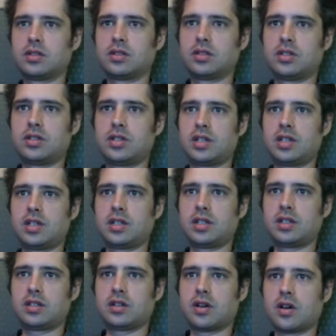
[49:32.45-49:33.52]

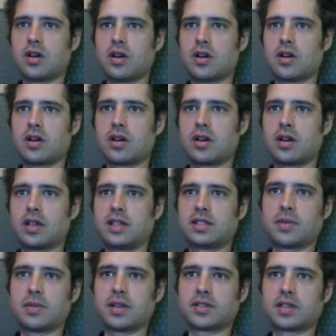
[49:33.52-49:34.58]
G-R, he
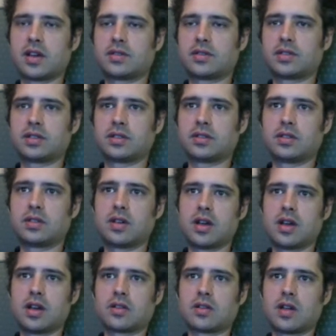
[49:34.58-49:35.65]
spells out
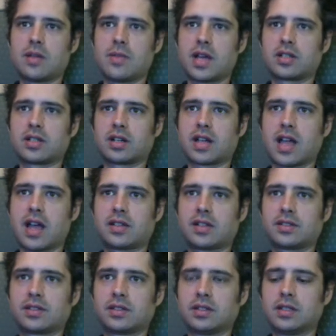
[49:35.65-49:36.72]
Grandmaster
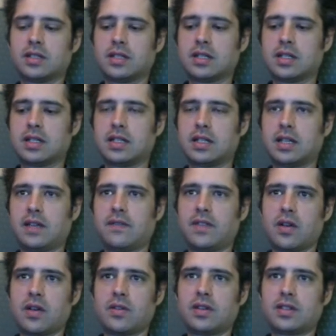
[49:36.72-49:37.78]
Caz, even
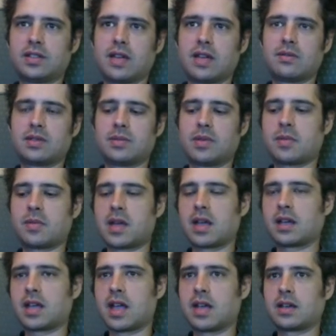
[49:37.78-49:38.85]
though his name is Big Bank
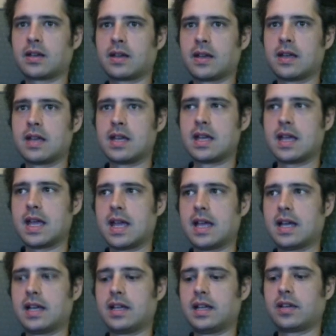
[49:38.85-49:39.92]
Hank.
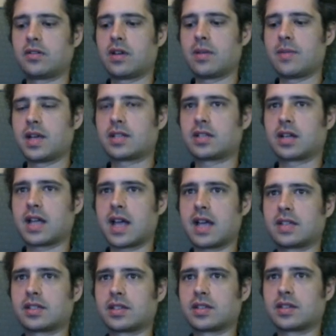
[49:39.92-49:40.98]
And in Grandmaster
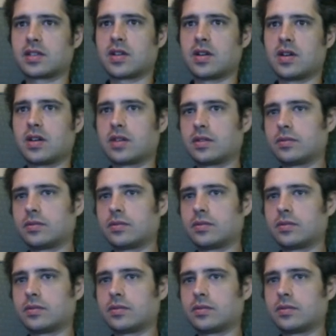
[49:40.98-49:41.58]
Caz's song,